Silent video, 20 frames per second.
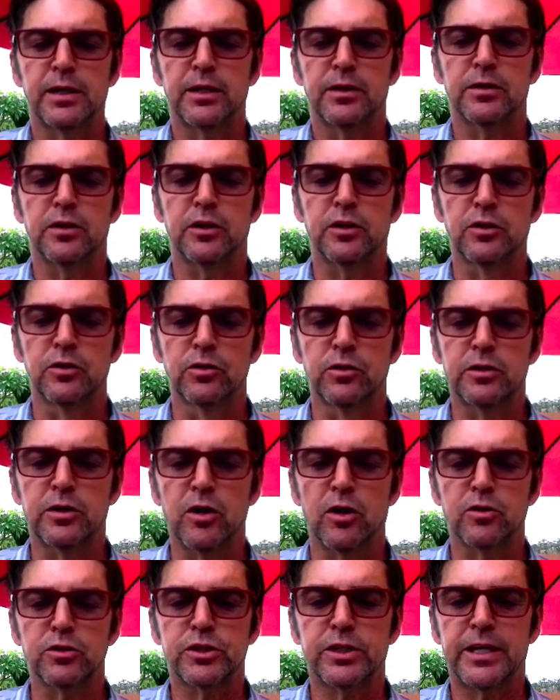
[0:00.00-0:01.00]
The
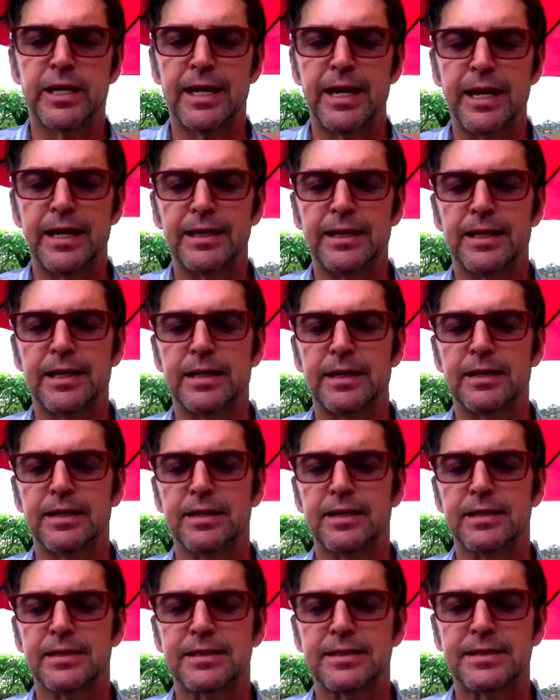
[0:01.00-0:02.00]
glucose can't get into
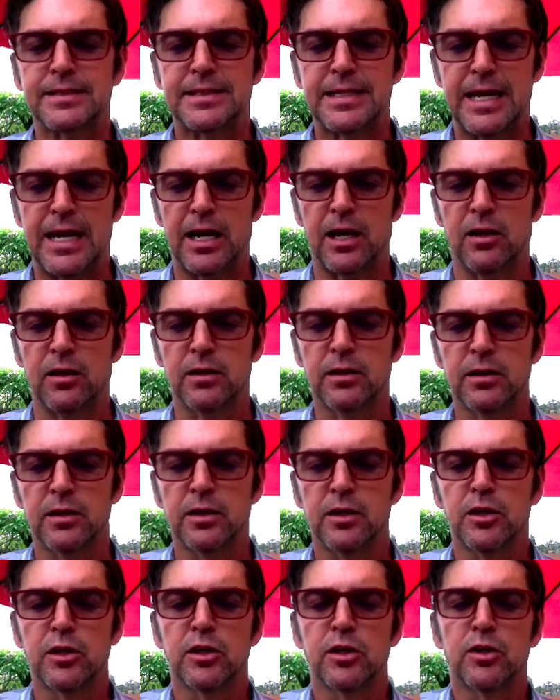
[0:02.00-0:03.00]
the cell
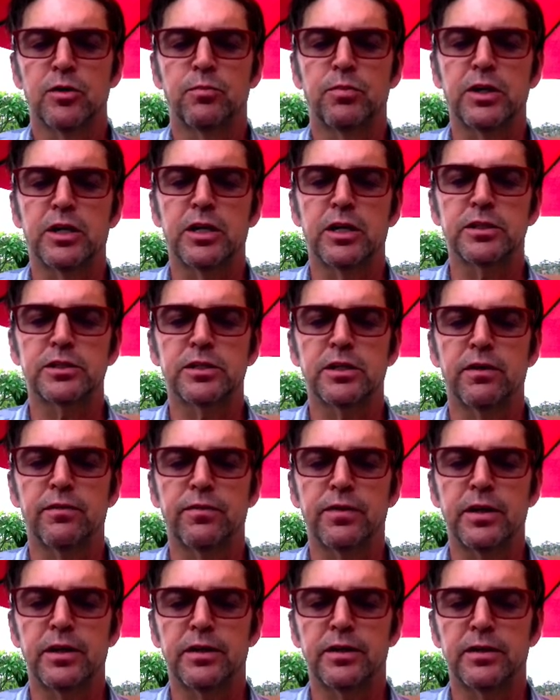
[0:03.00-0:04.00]
because of
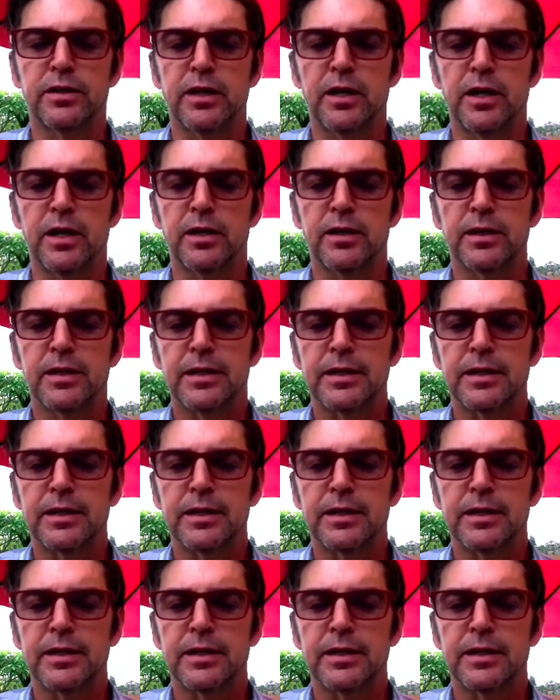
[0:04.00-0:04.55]
the